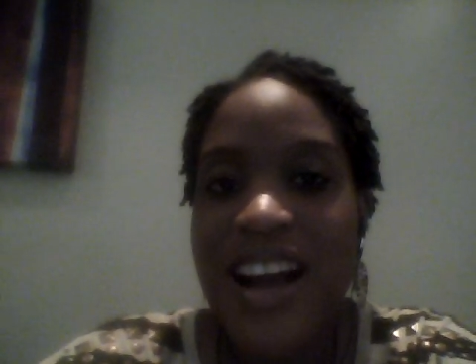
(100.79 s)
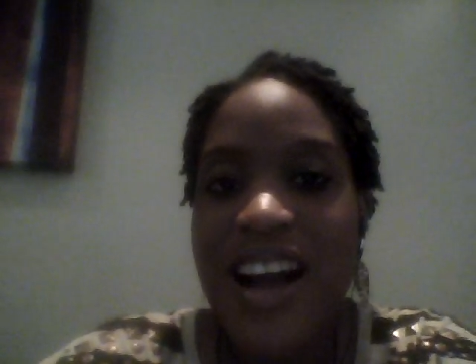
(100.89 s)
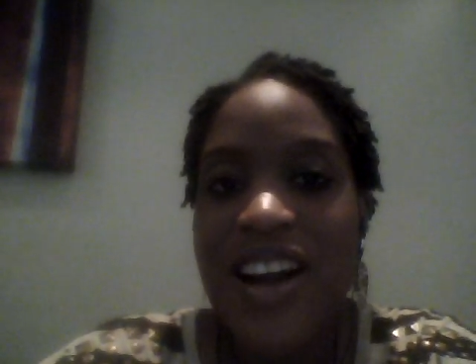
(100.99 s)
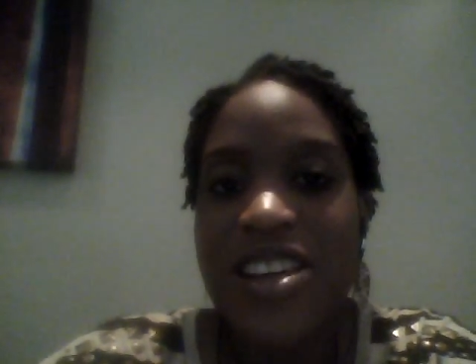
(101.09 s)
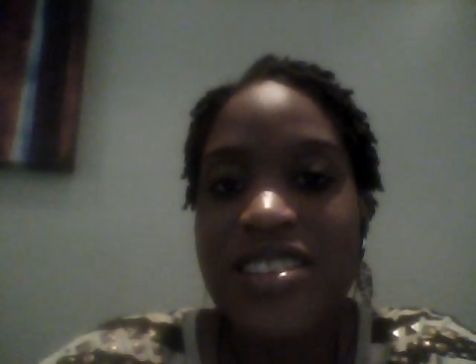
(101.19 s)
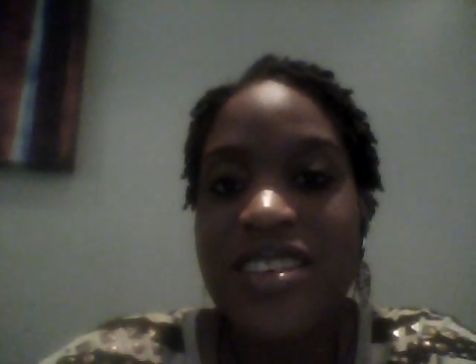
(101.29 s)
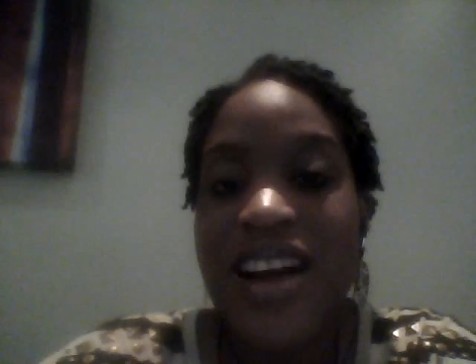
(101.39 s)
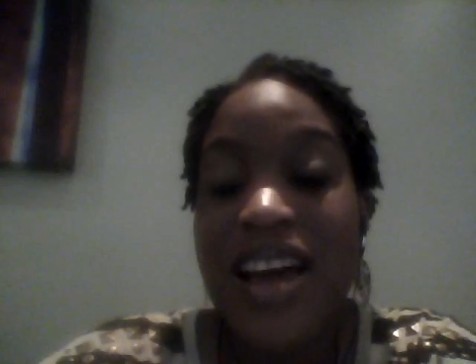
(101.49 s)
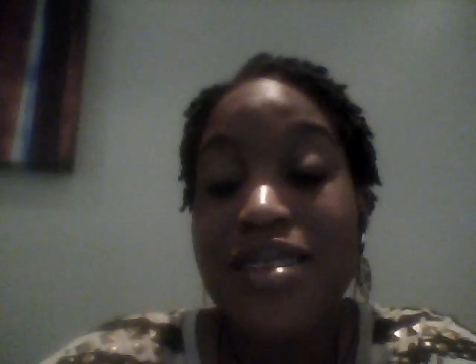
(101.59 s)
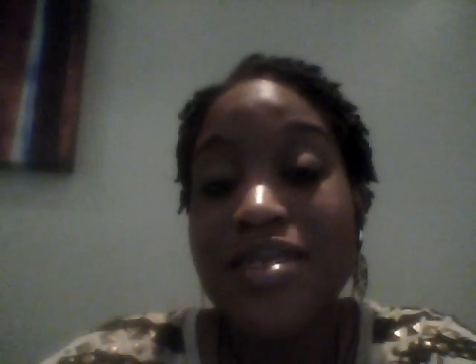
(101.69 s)
Uh,
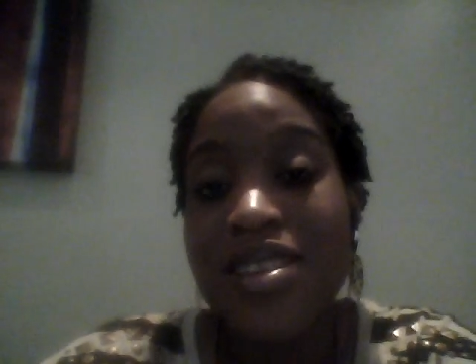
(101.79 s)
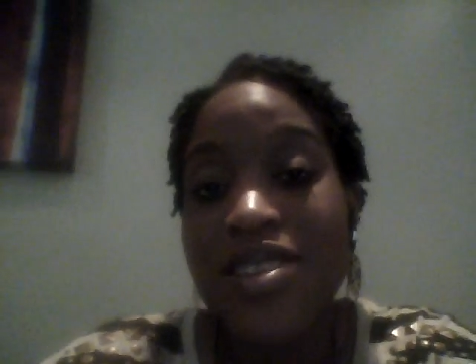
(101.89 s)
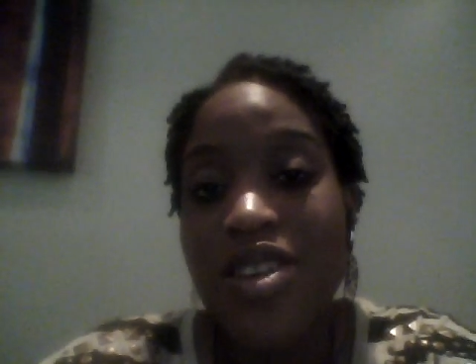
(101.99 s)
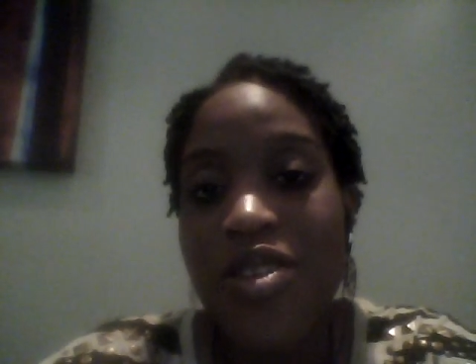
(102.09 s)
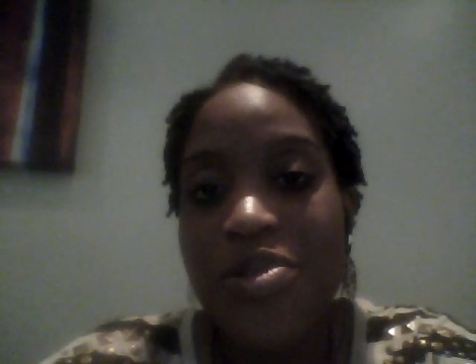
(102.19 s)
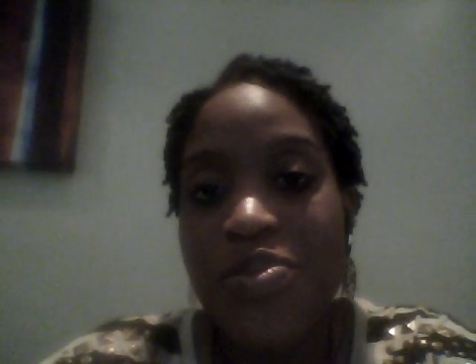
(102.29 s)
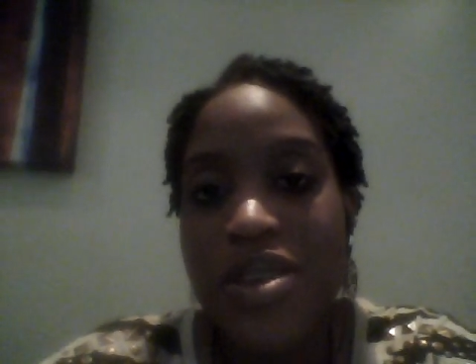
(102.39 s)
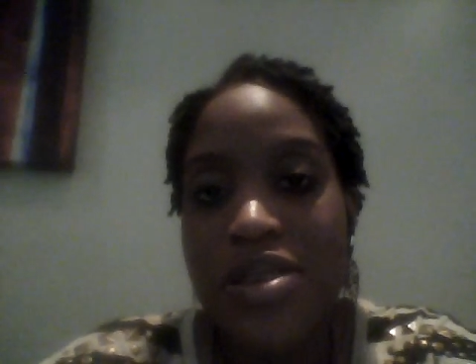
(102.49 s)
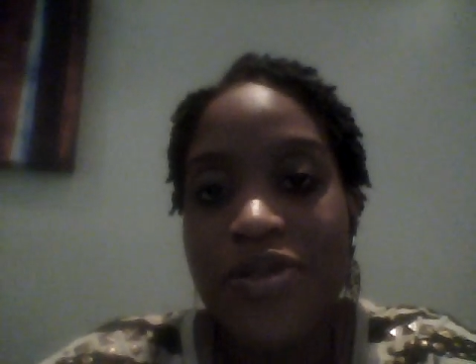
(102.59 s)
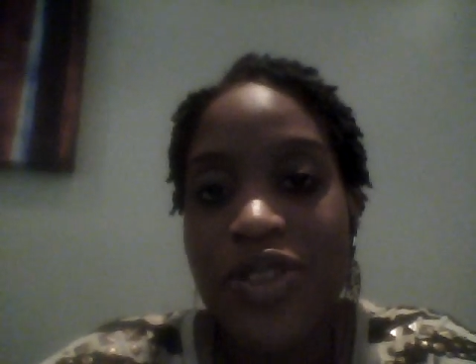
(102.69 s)
I decided to call the
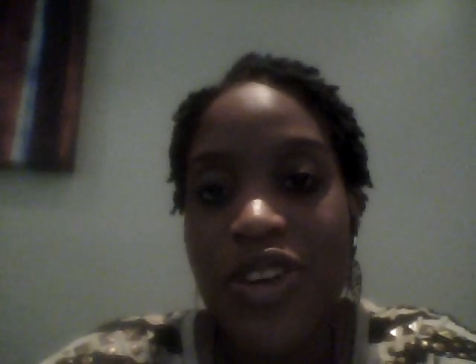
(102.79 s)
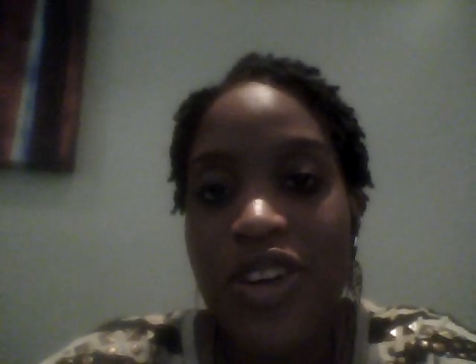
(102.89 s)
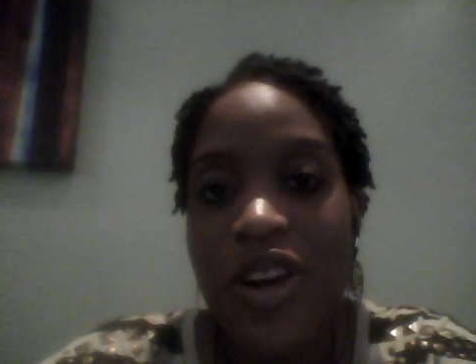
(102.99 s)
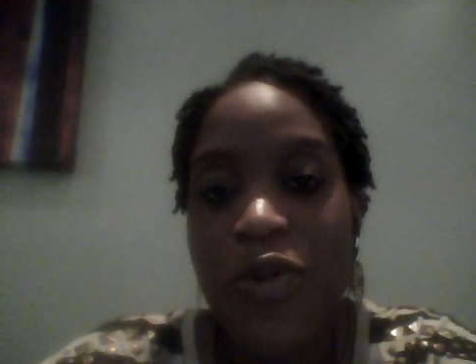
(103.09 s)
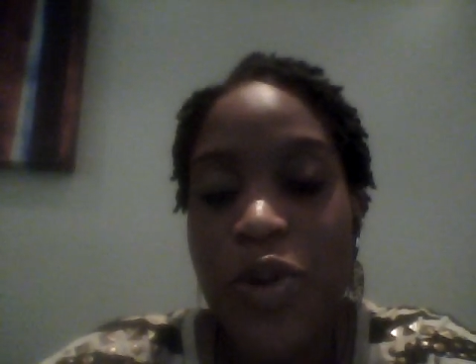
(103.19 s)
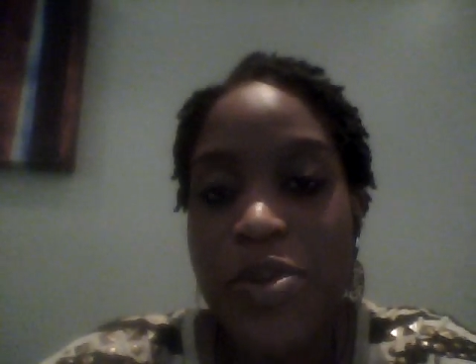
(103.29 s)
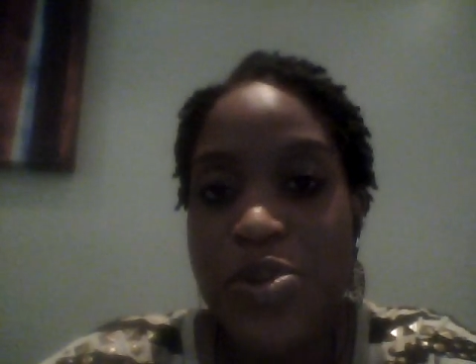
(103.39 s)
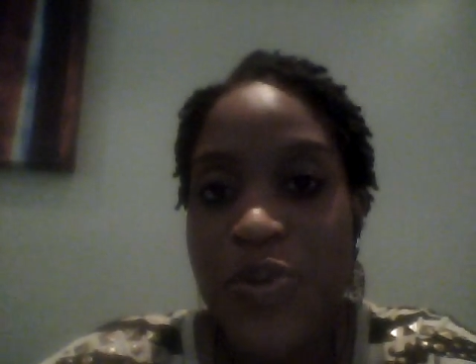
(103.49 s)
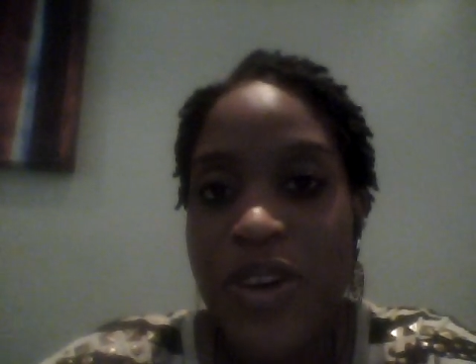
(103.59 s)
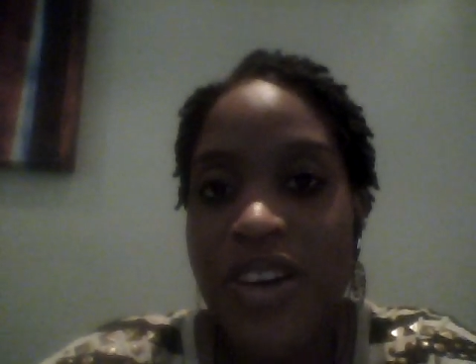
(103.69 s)
piece for her A
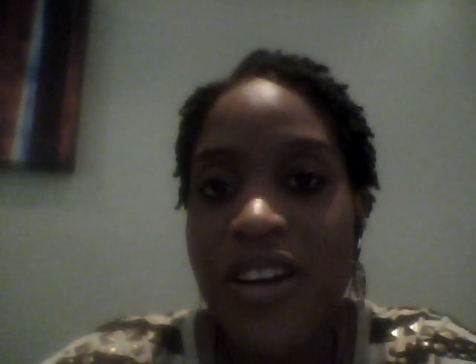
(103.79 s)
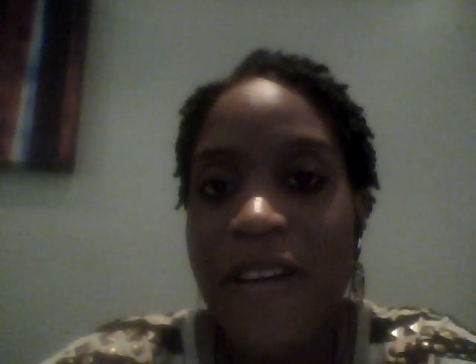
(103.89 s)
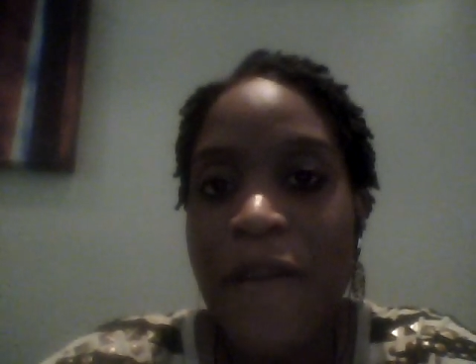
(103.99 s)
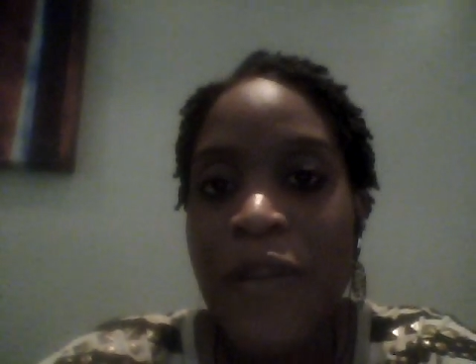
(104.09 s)
Woman's Work.